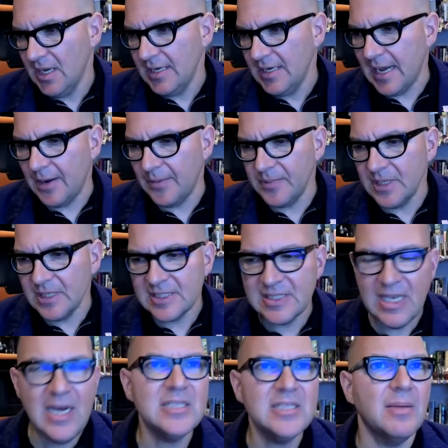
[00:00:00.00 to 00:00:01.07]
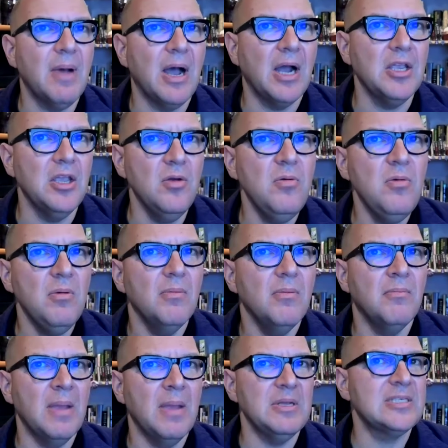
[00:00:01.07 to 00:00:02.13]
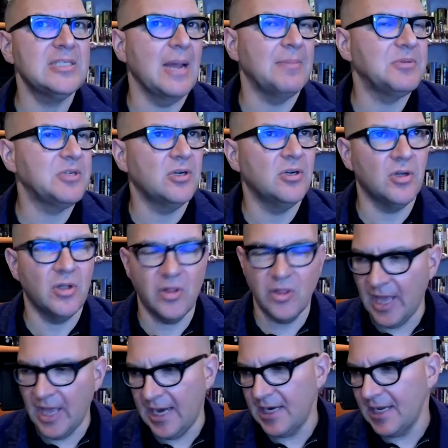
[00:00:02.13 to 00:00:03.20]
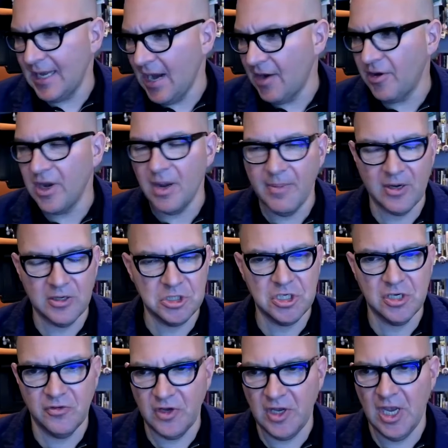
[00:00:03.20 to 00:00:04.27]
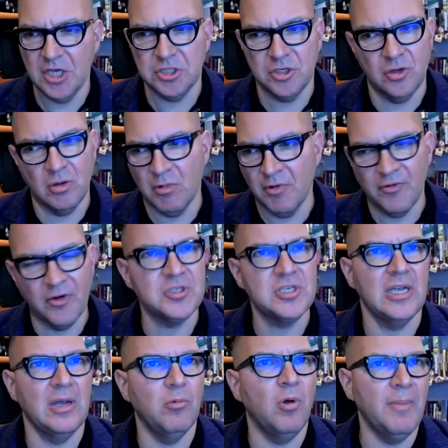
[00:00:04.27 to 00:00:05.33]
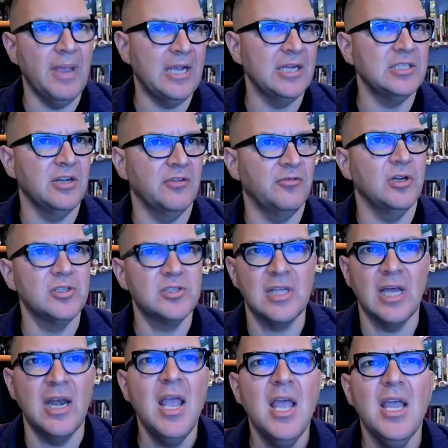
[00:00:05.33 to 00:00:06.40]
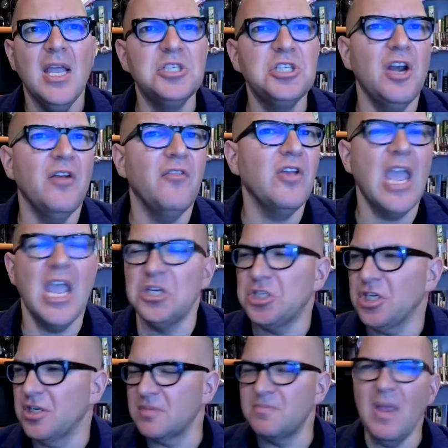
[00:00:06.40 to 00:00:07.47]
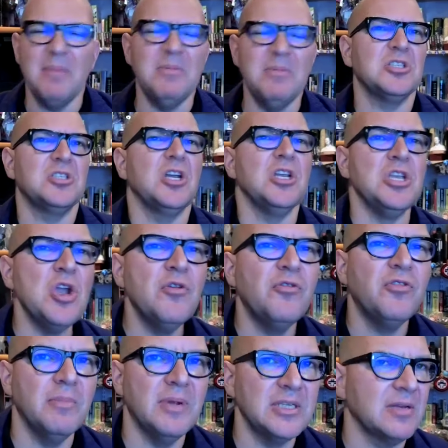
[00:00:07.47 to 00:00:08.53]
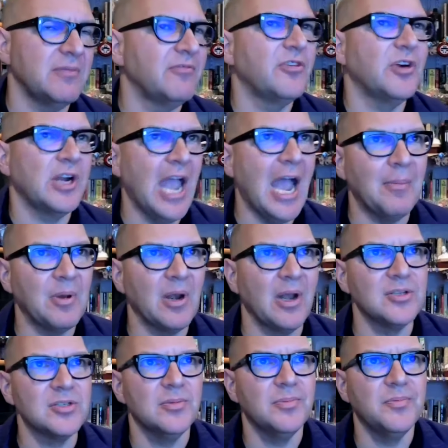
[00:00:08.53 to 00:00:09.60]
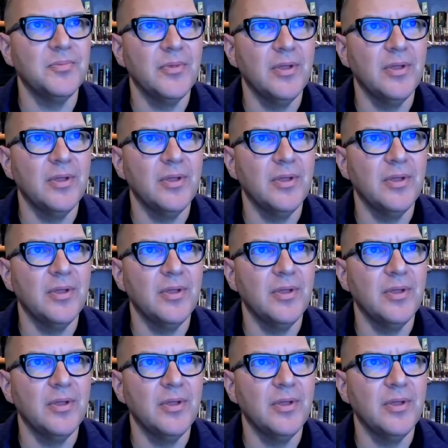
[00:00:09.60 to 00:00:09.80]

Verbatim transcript: Now, cynics among you may be skeptical that caring about enshittification or reversing it will make a difference, that enshittification is maybe just a euphemism for capitalism.